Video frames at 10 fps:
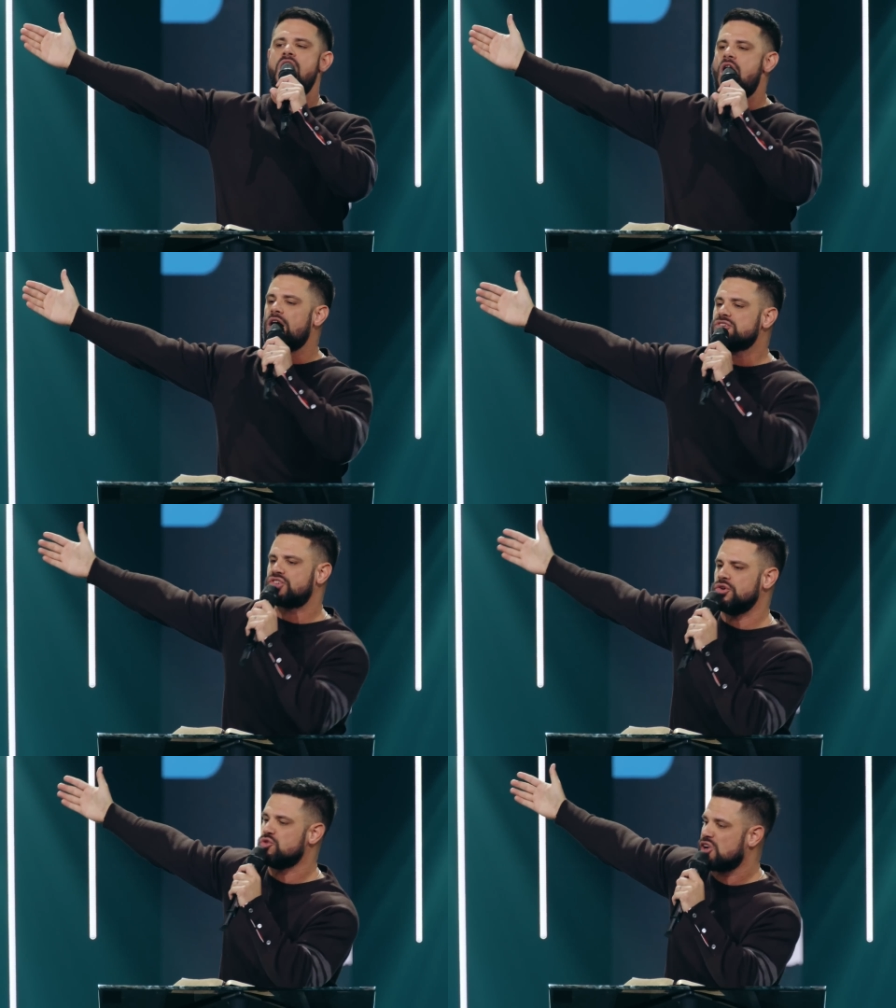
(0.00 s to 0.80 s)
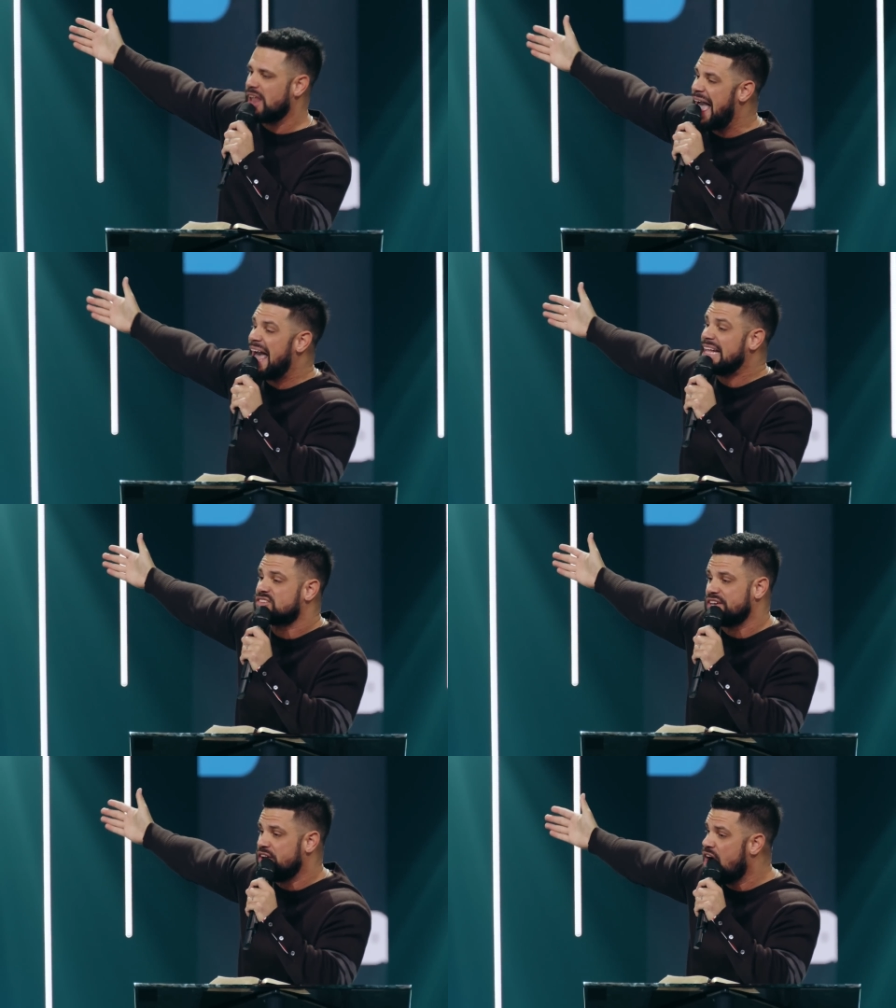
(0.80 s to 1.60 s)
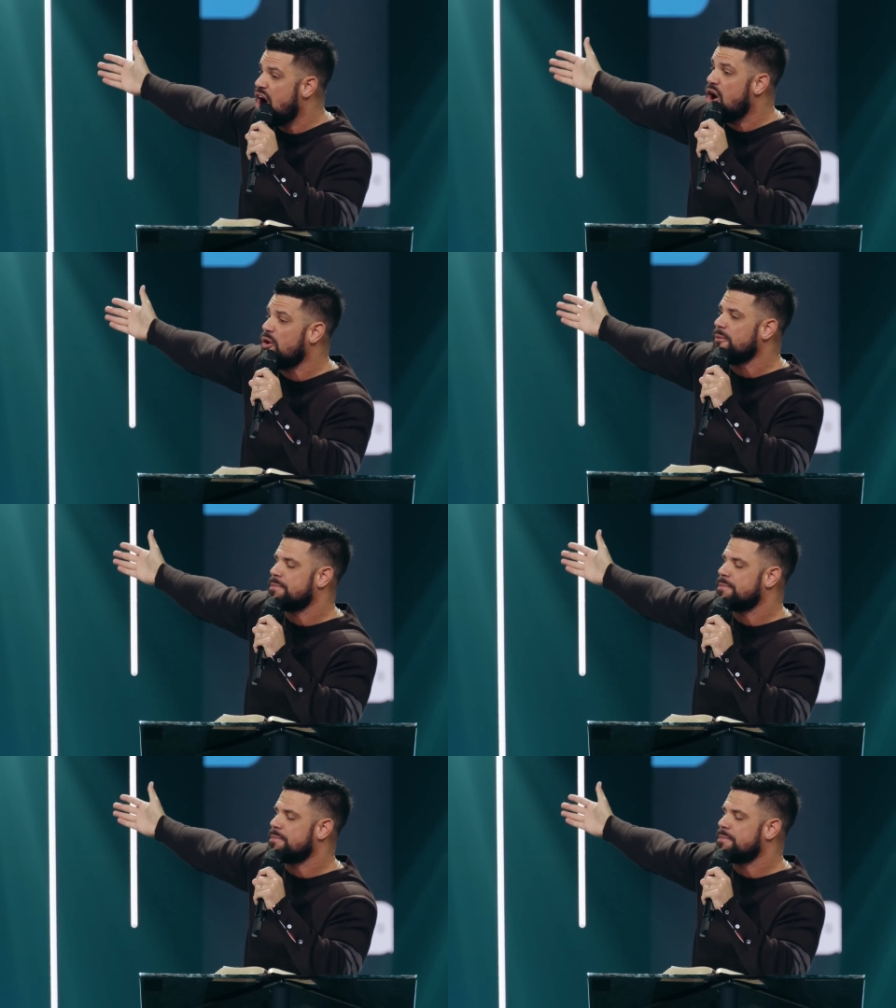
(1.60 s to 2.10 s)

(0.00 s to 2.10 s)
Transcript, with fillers: aren't you glad to know